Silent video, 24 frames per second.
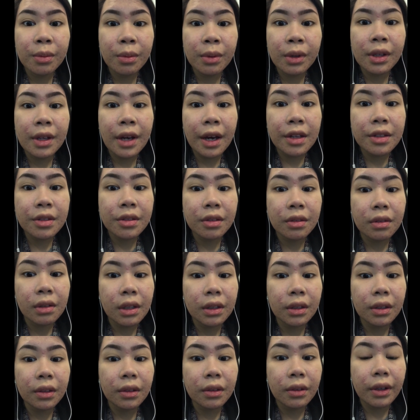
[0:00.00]
with
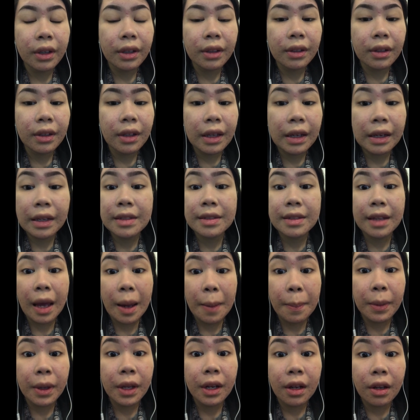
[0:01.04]
isotretinoin that is
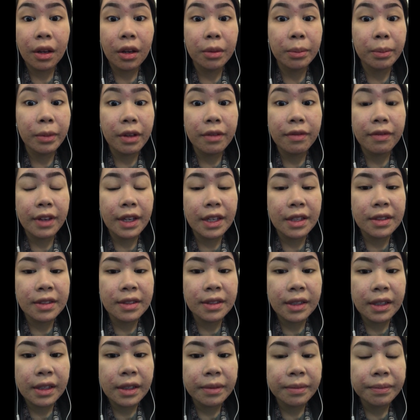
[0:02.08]
happening on my face
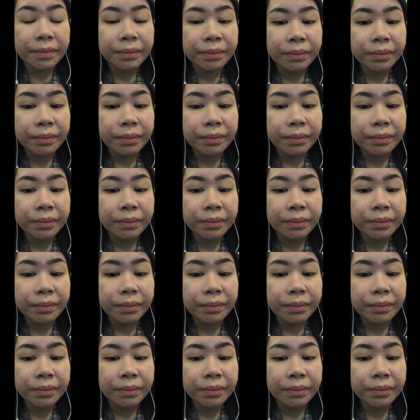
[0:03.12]
na.